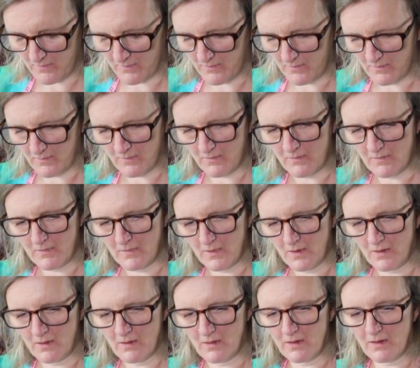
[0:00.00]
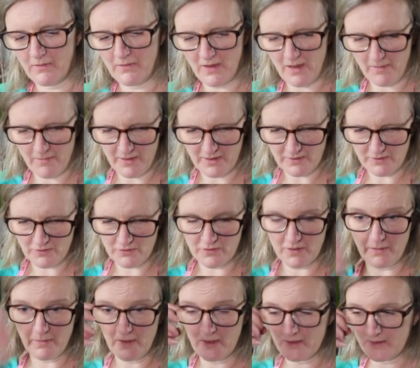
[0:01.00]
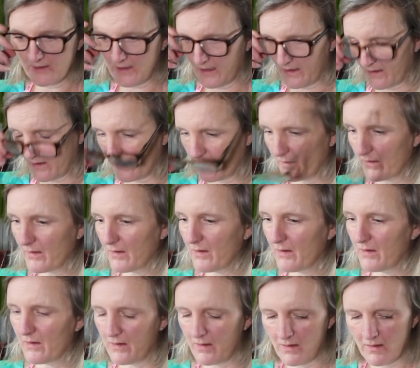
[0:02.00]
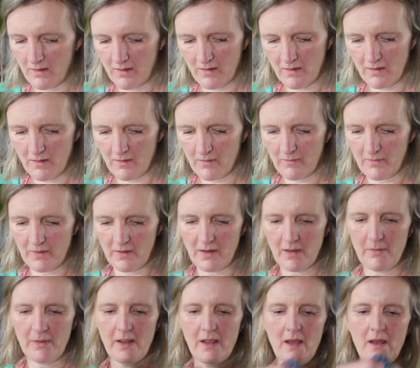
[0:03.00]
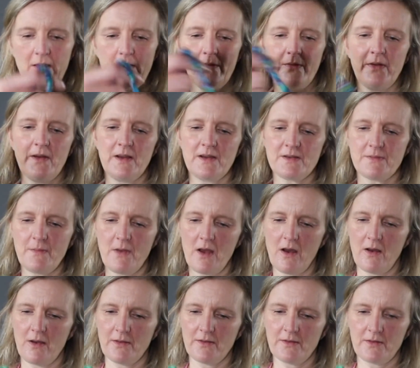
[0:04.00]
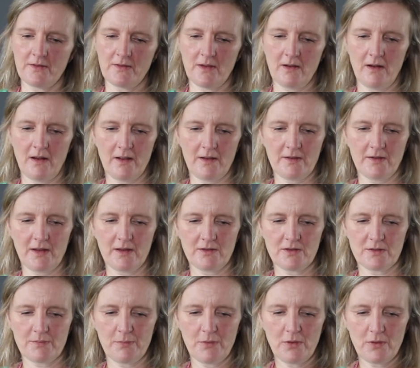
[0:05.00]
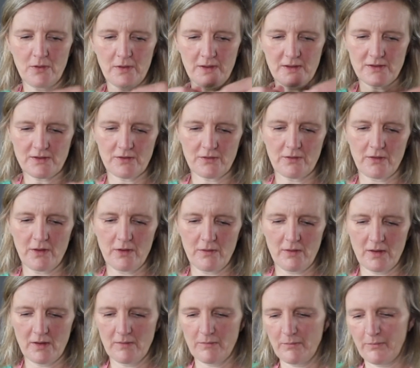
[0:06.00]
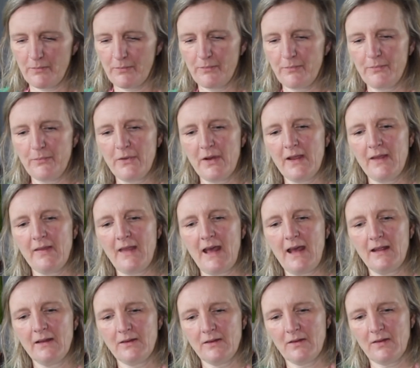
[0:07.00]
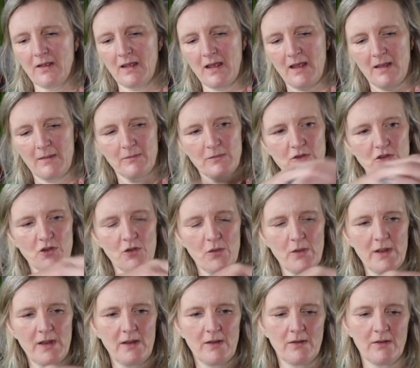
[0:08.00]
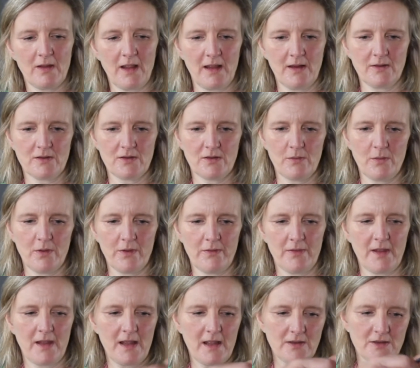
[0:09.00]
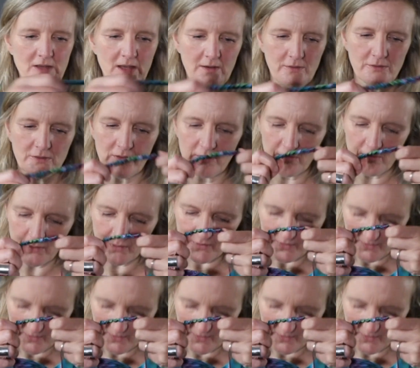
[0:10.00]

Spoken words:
I'll give that a better trim in a second. But there we go, finished mask. So like I said, just pull this through. You can bring that join into one of the ear channels if you want